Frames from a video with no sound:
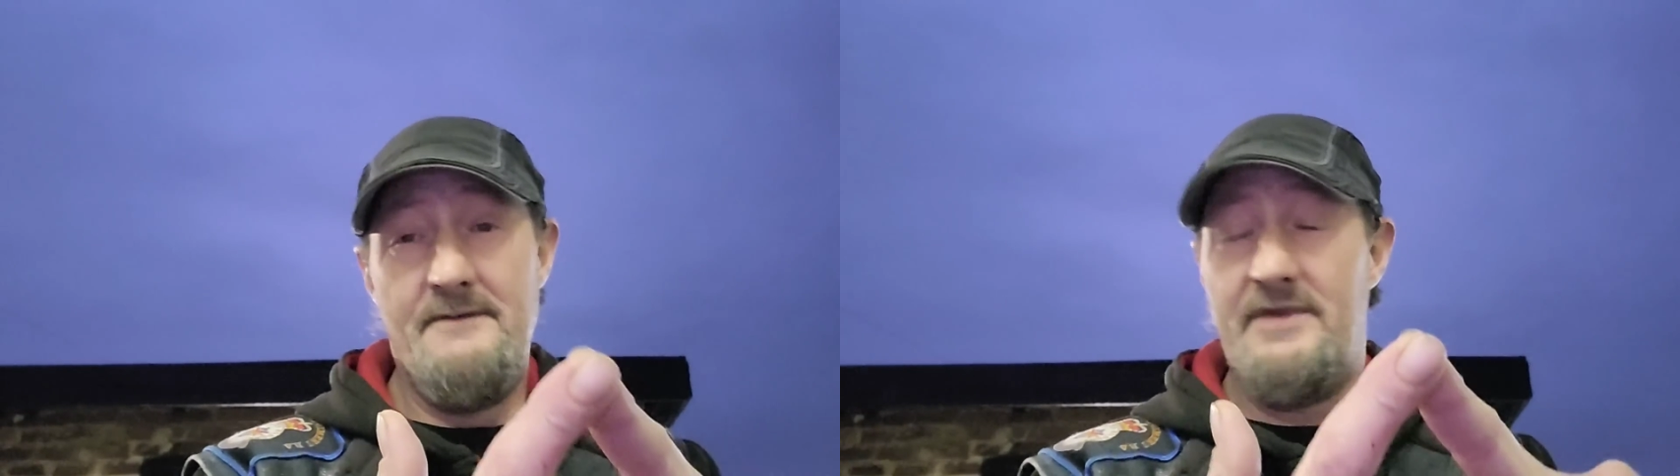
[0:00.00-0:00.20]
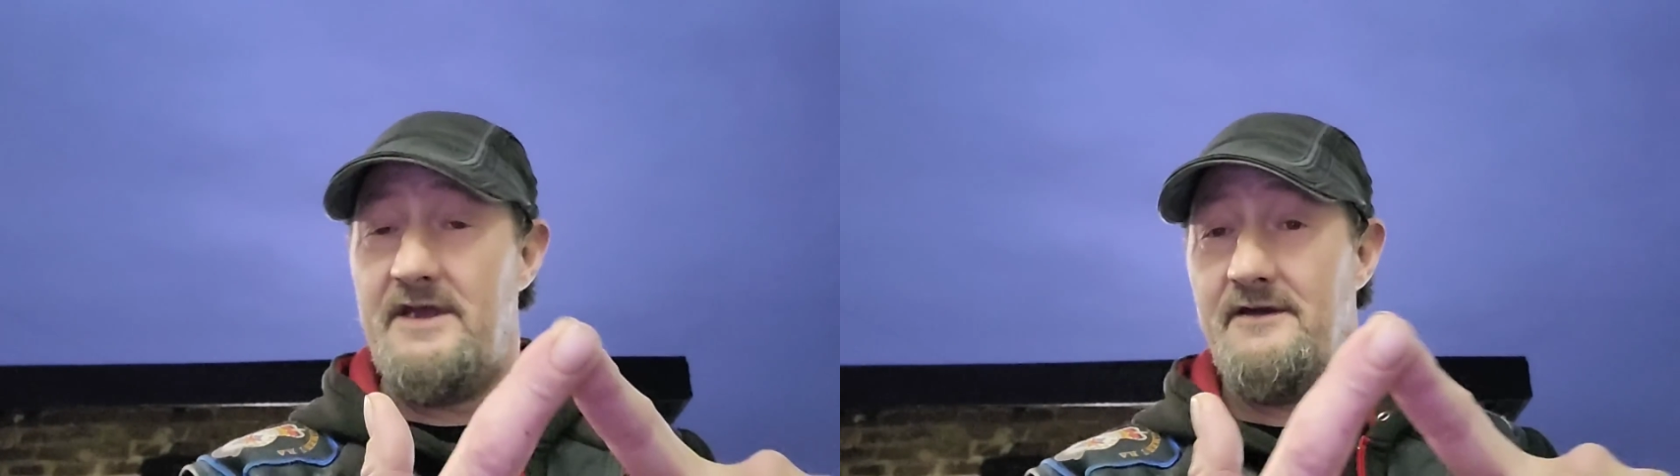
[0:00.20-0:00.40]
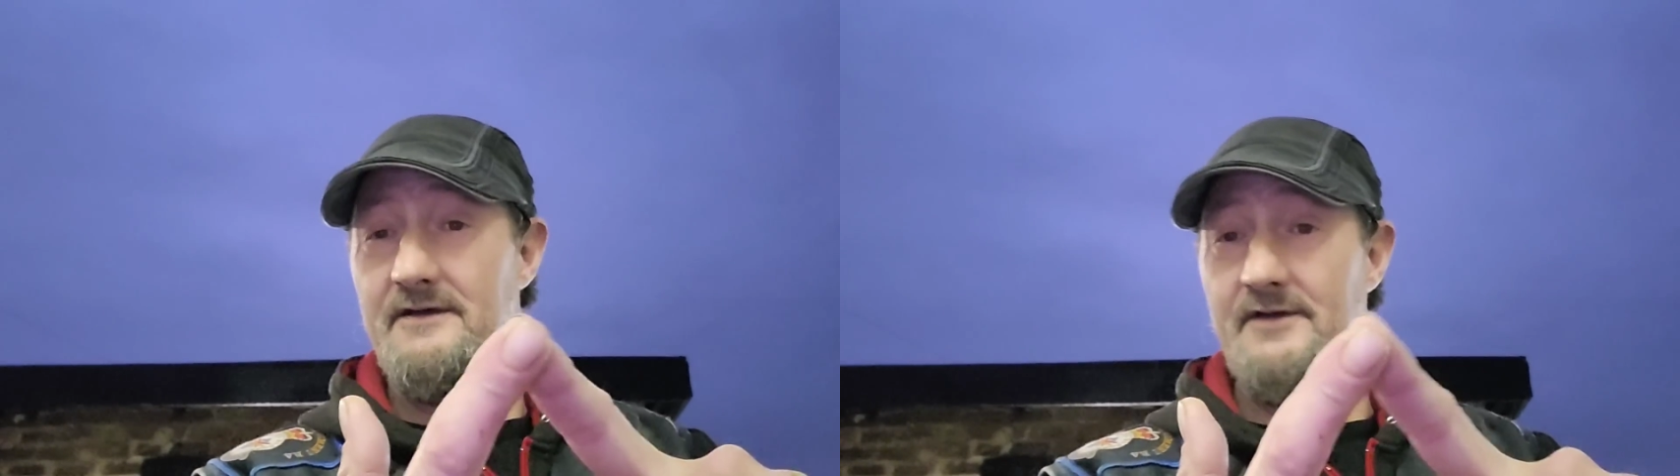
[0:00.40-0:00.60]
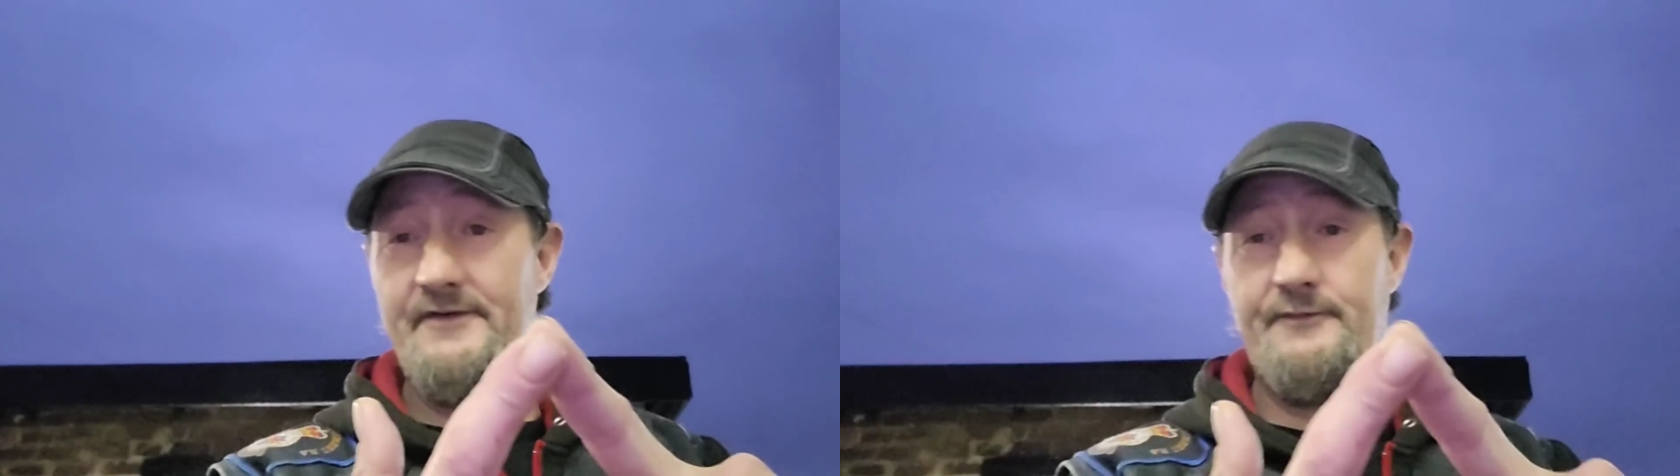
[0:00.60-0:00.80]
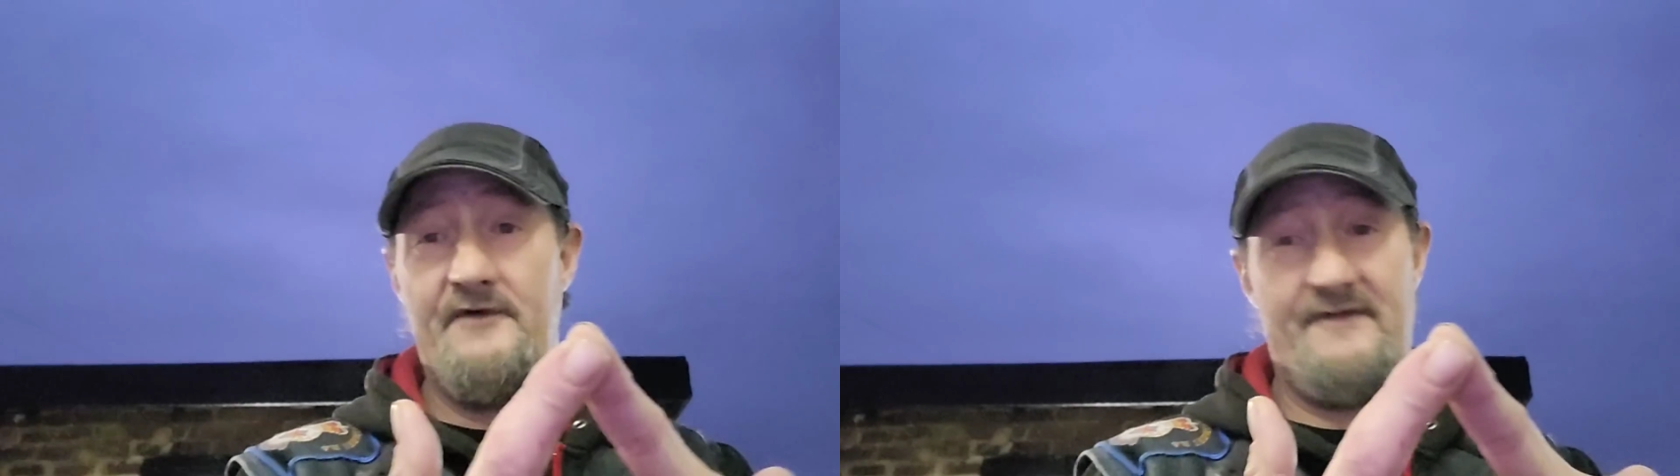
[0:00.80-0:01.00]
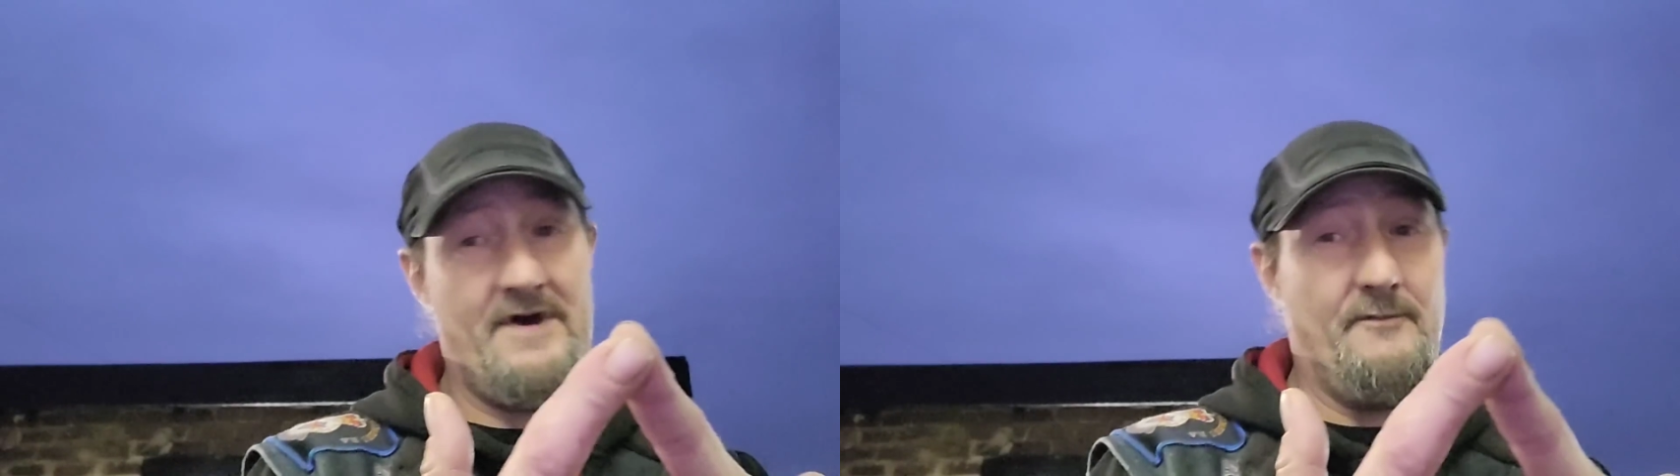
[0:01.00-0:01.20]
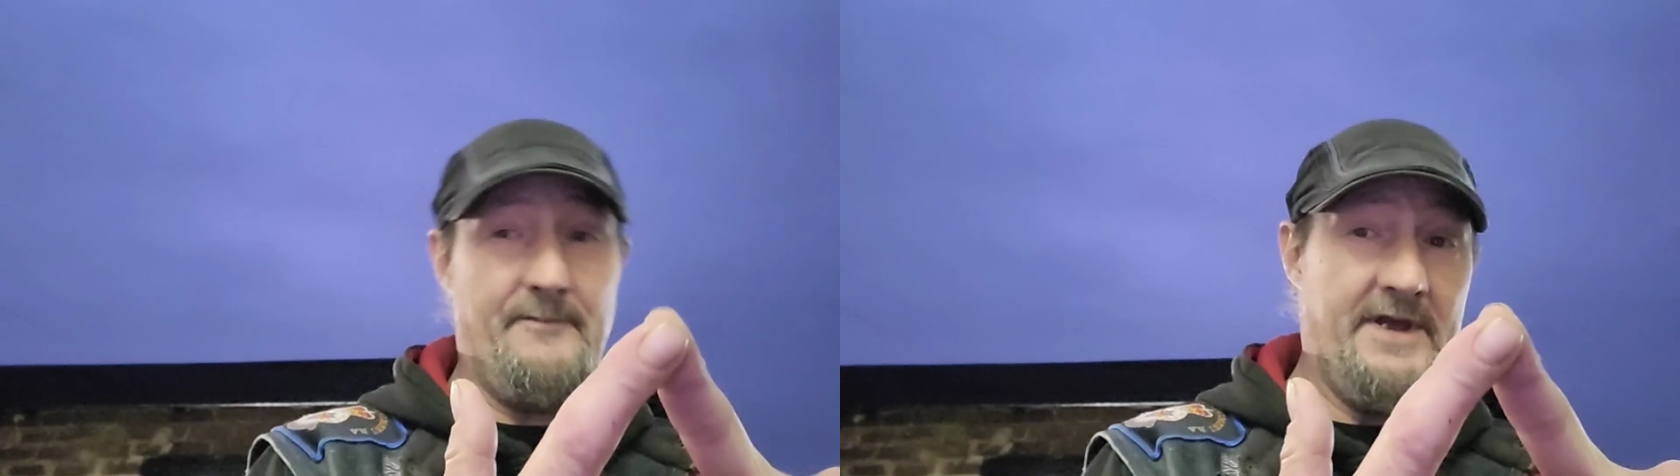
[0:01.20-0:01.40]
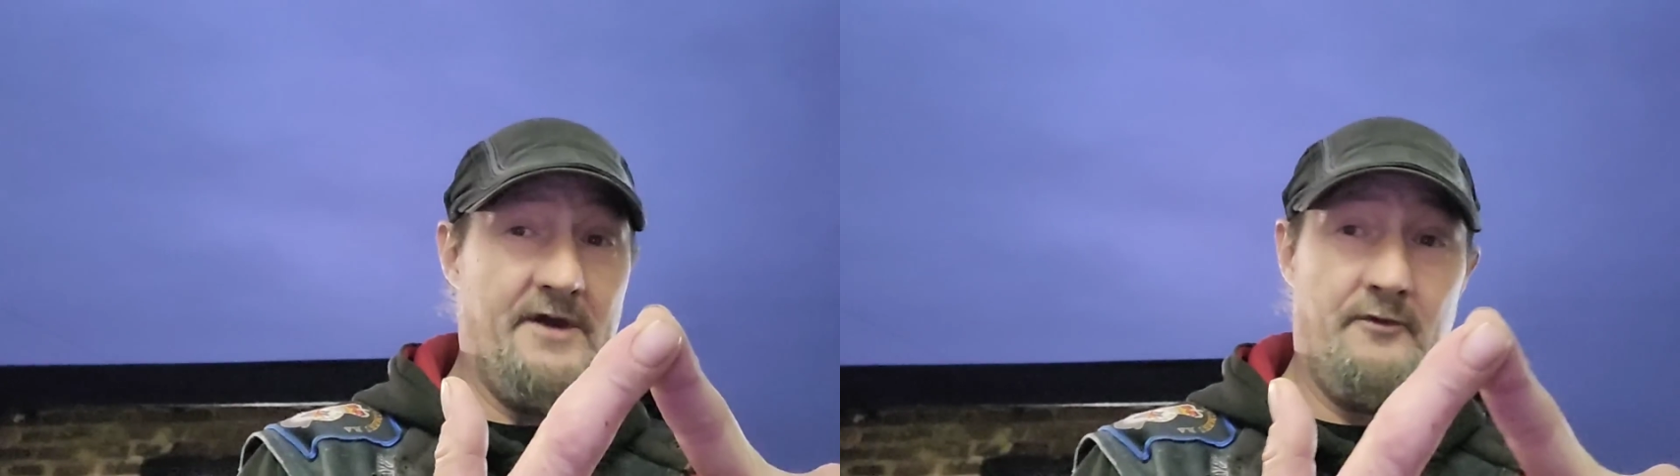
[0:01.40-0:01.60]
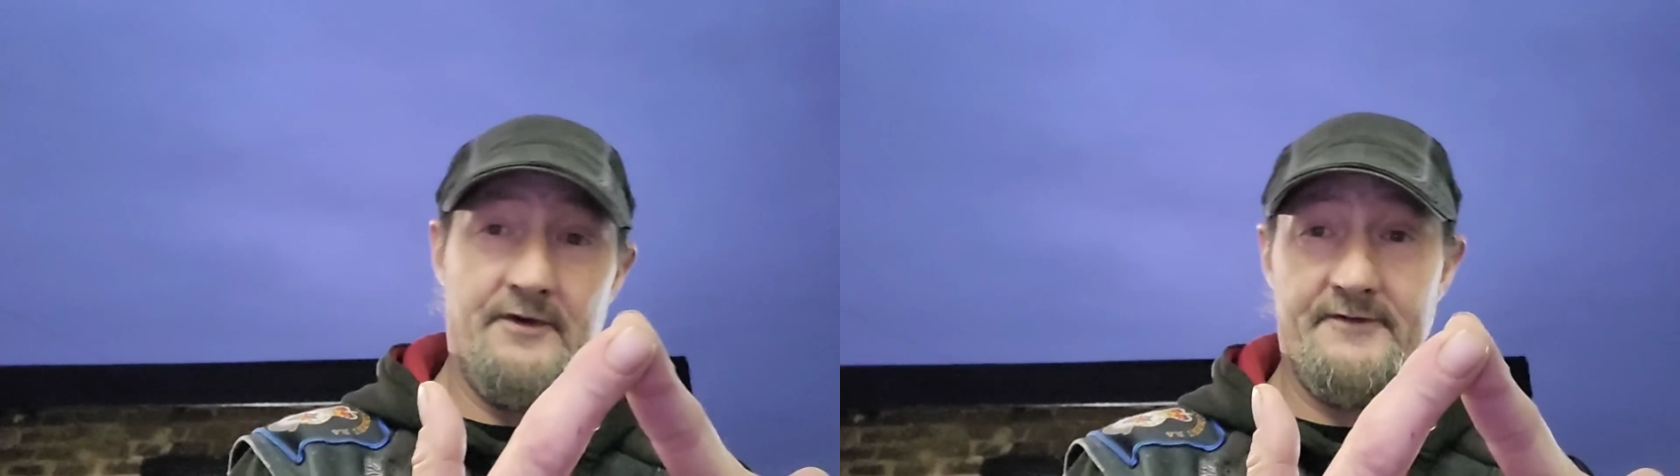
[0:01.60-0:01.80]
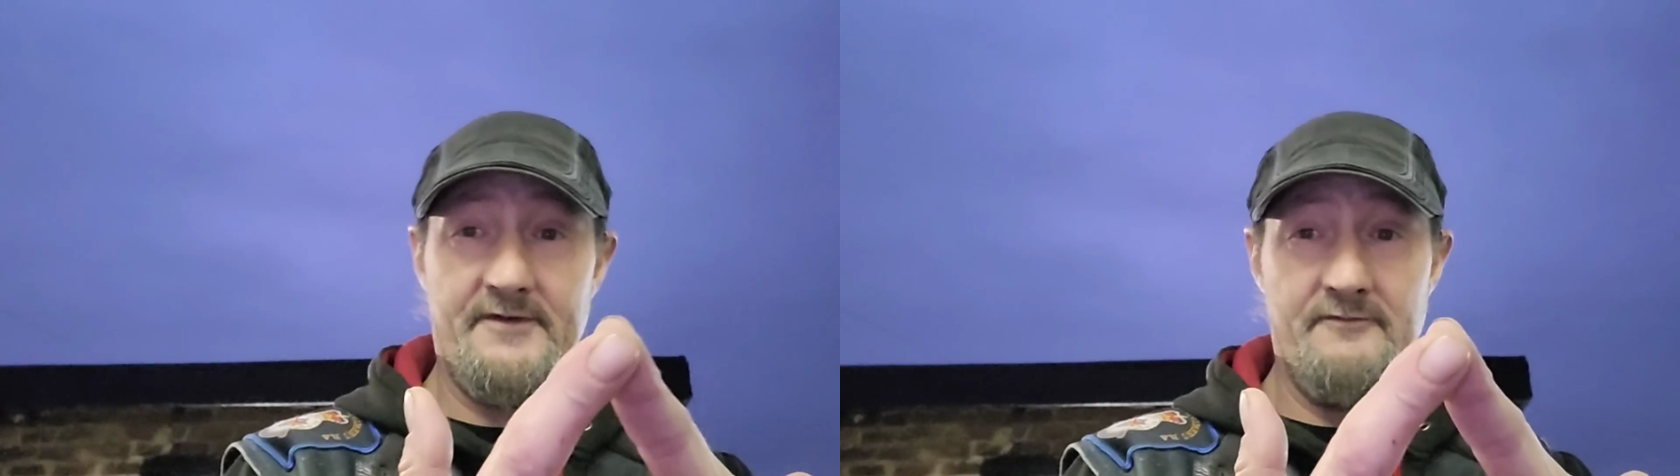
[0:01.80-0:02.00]
because without Peter
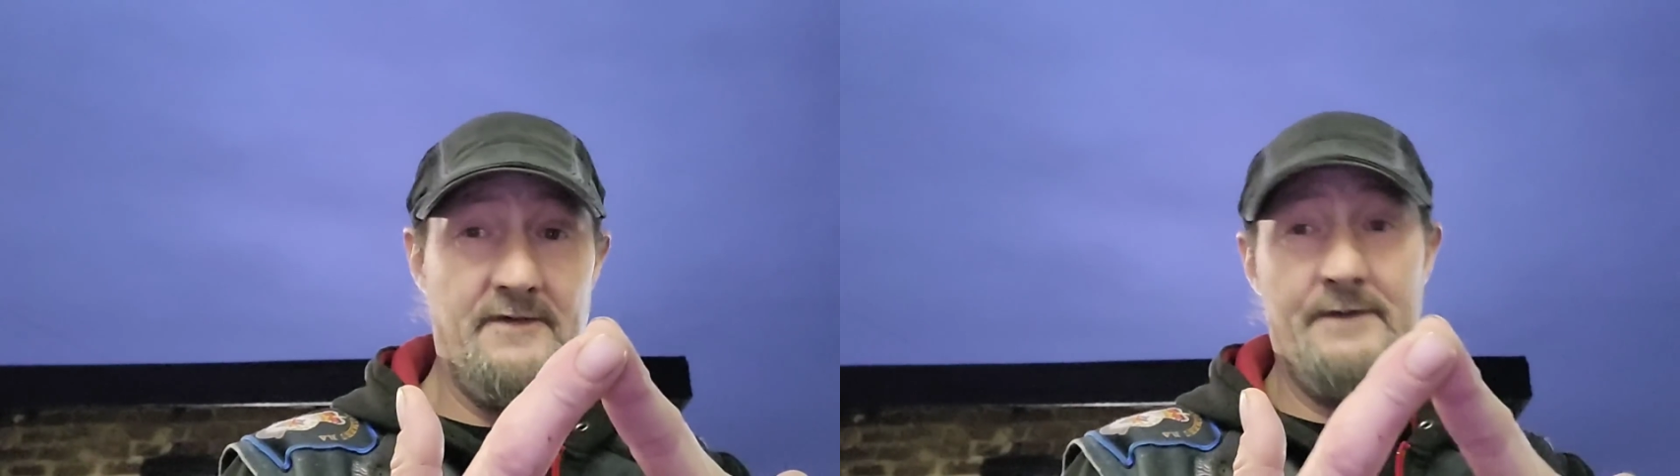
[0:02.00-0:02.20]
Waddington